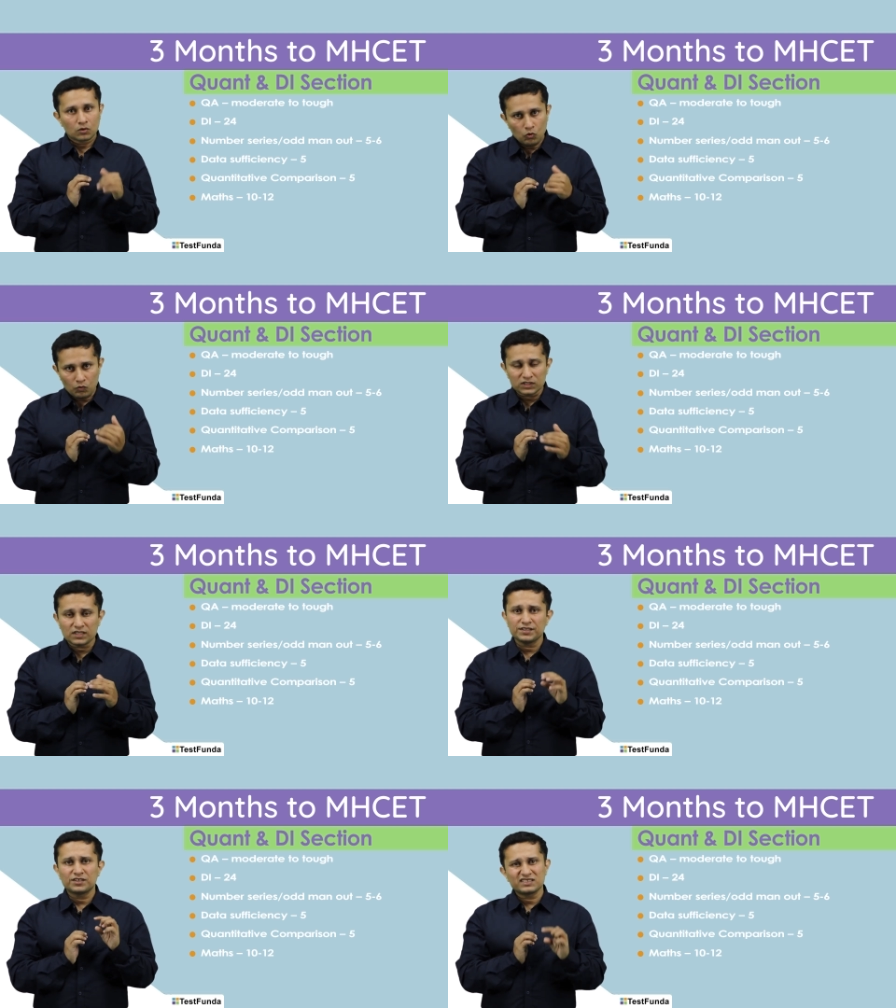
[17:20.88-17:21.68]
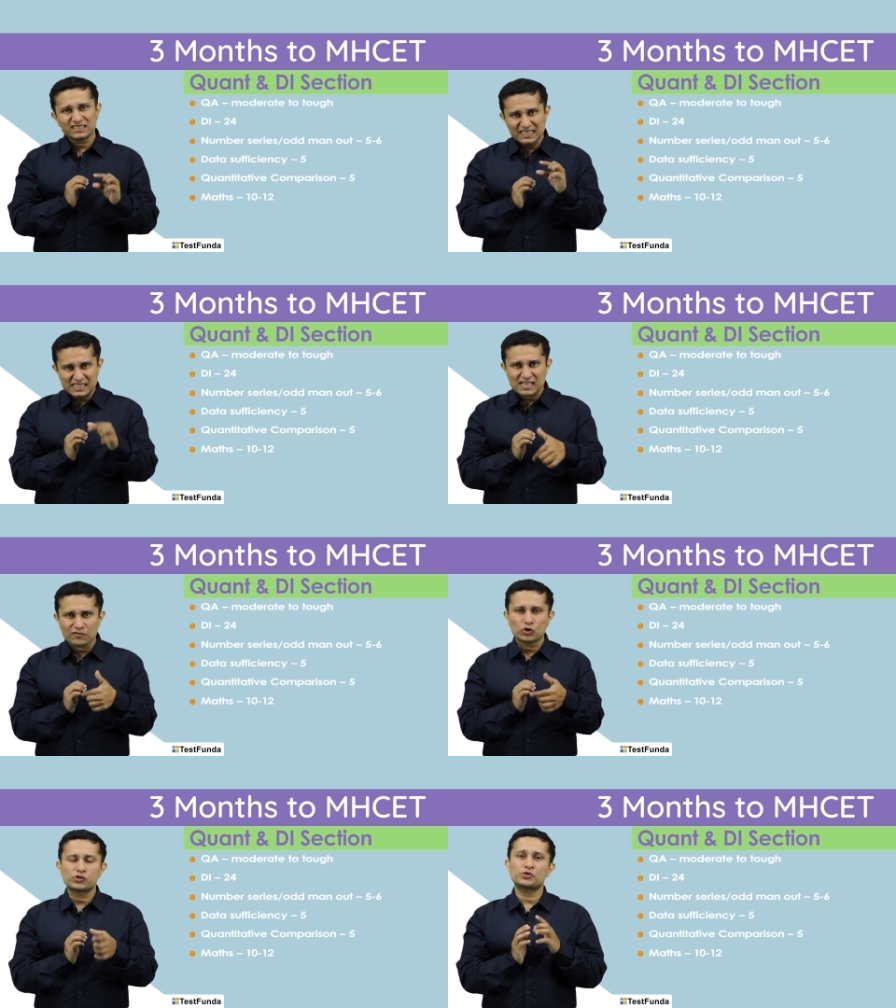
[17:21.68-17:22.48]
Over the years, these
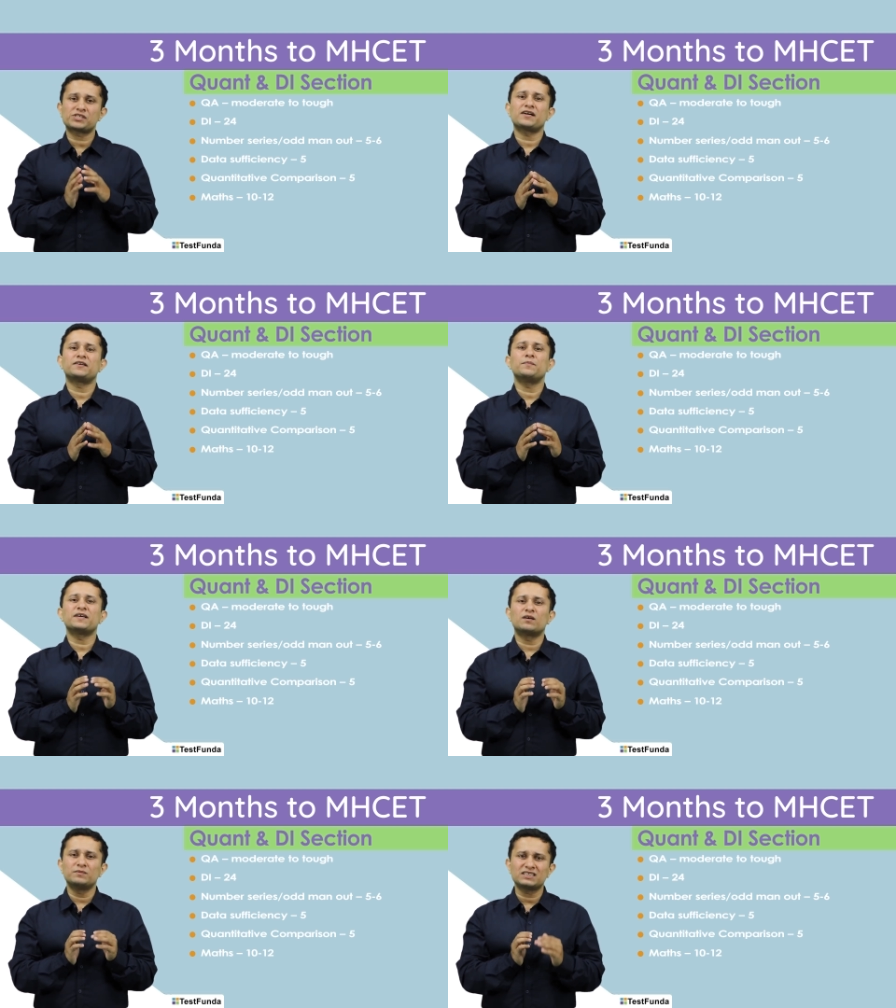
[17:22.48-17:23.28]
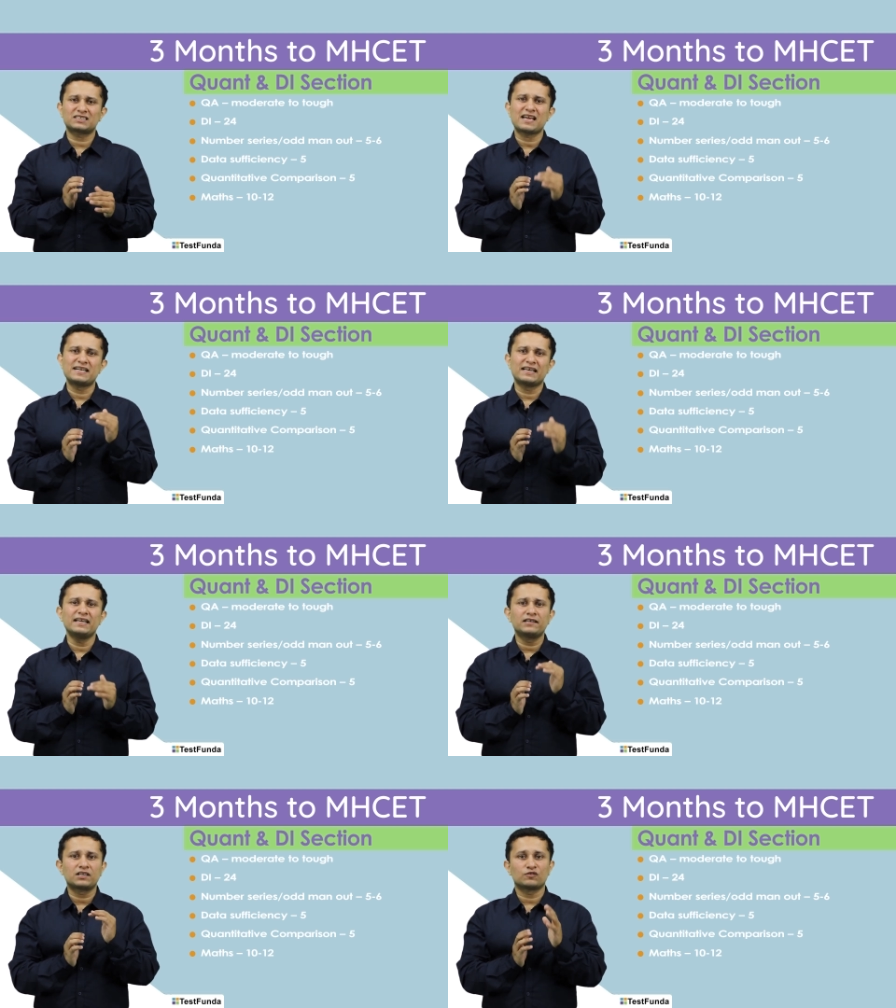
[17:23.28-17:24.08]
have also started becoming
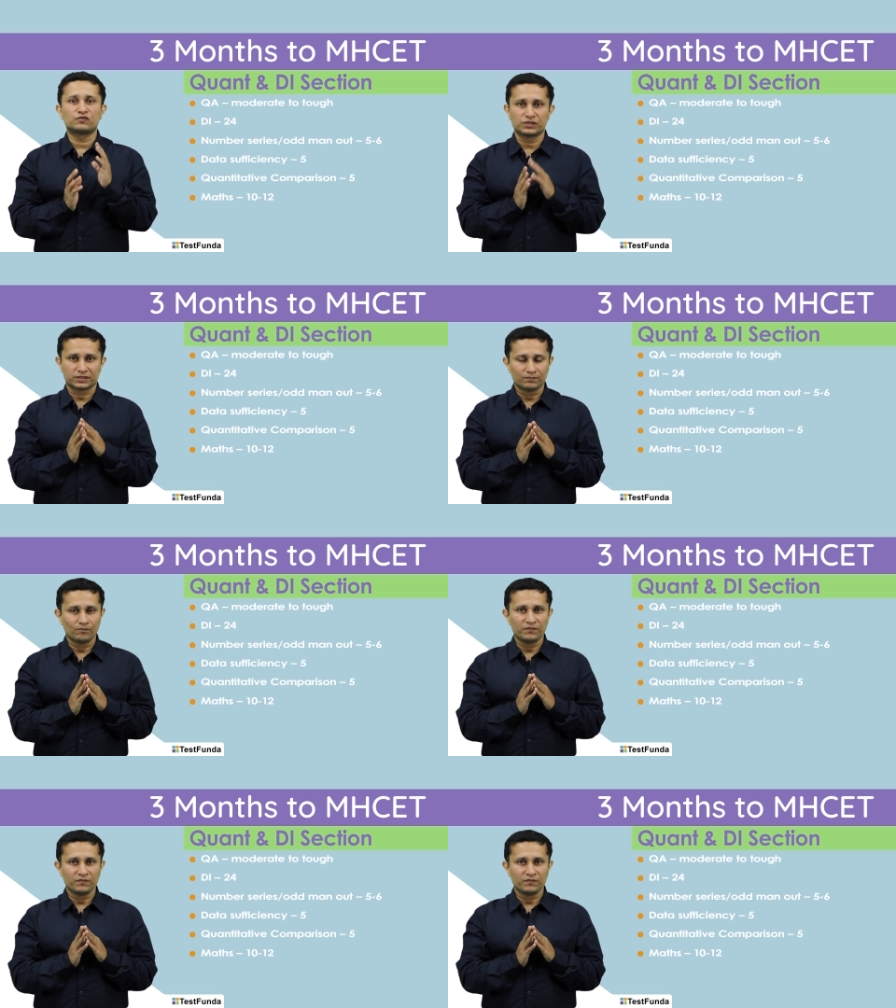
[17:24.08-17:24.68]
slightly tougher.